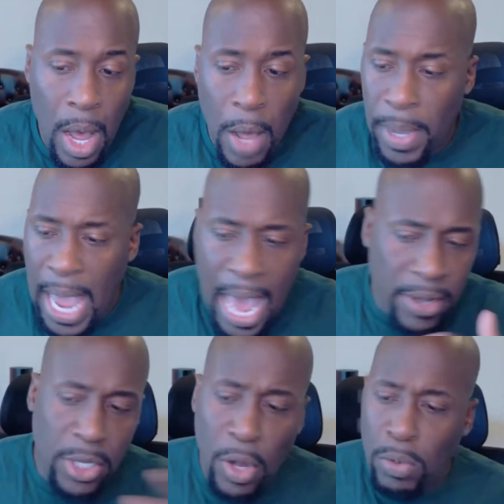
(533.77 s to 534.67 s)
They had
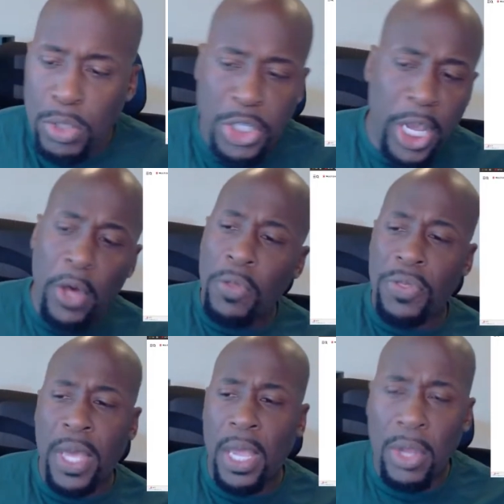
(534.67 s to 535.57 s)
this whole shell
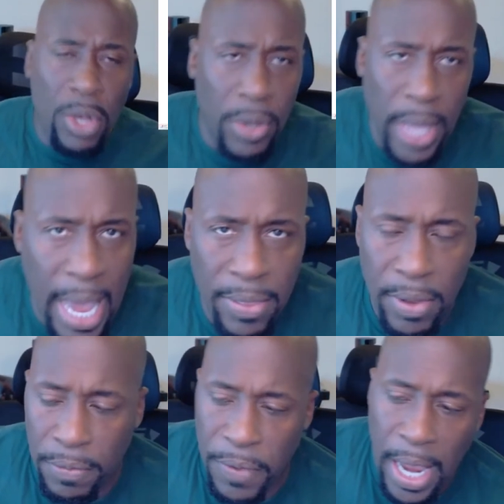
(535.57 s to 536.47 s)
thing, they had
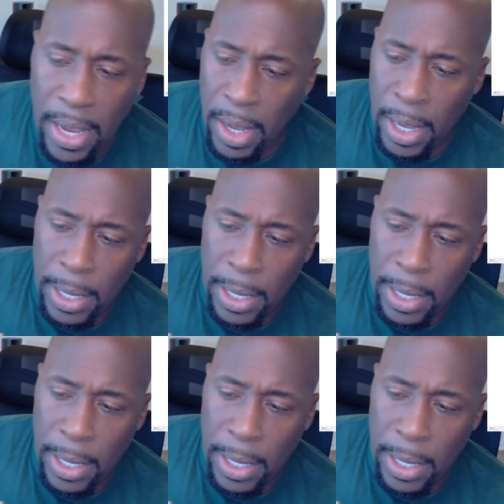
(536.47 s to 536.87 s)
their fake